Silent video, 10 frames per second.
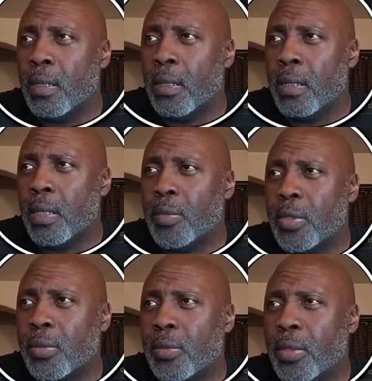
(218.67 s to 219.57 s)
I'm just
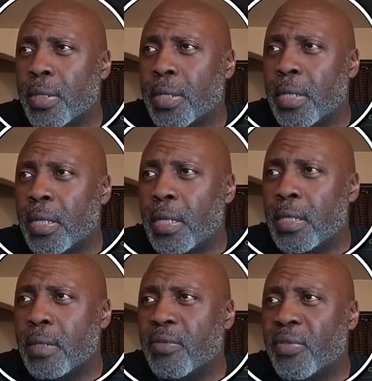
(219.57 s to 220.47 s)
going to create
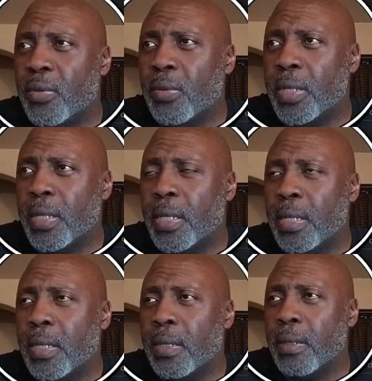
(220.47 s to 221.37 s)
a folder here.